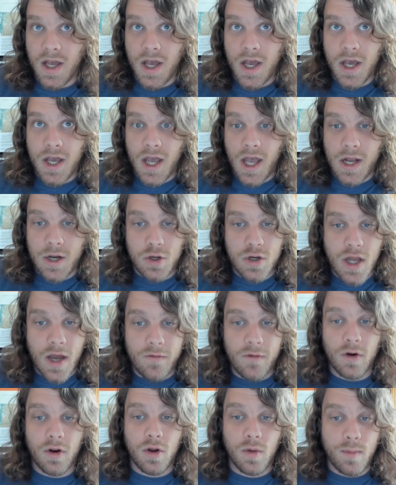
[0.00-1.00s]
and you
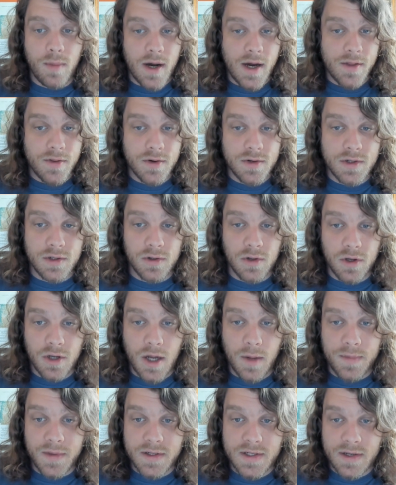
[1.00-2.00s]
never could bother to look
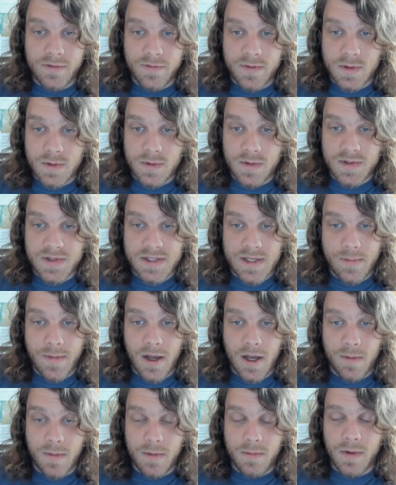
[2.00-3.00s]
up the difference between semi
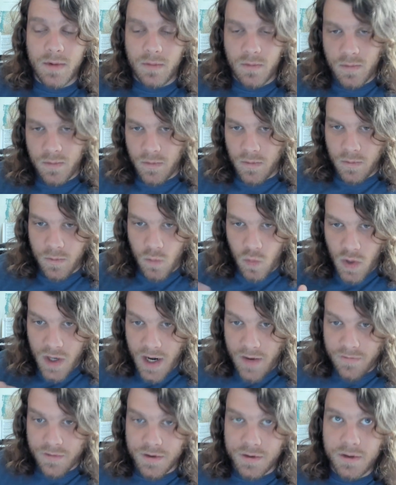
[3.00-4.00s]
but
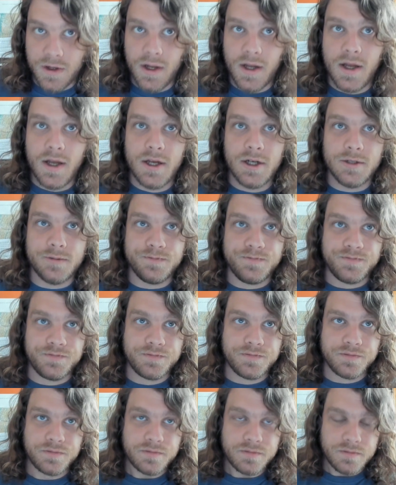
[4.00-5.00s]
whatever.
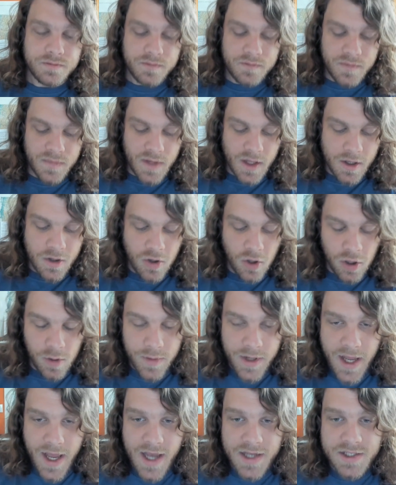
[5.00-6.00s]

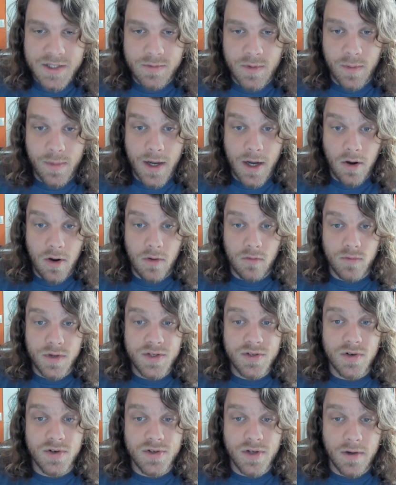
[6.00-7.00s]
Coleman asked him about
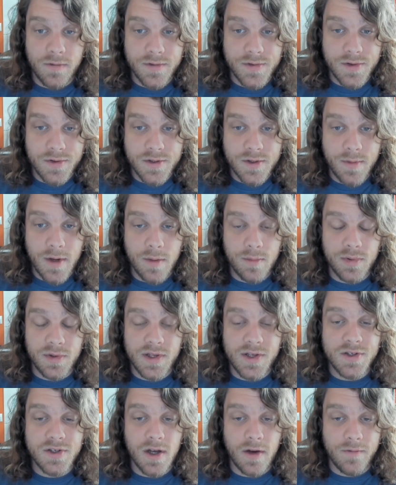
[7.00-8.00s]
resource officers, about
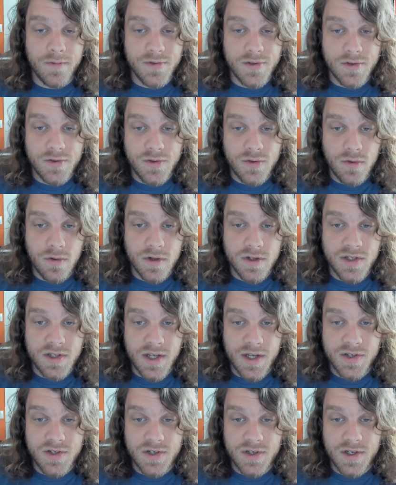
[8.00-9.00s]
police officers who are
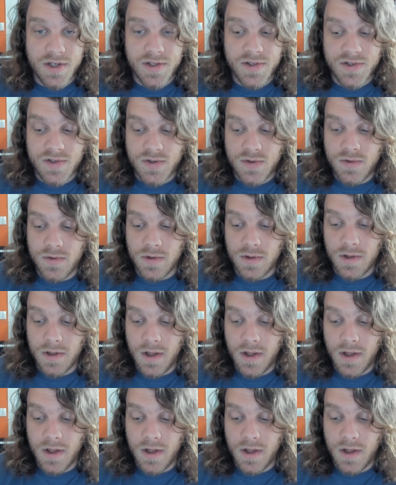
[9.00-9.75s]
stationed in school.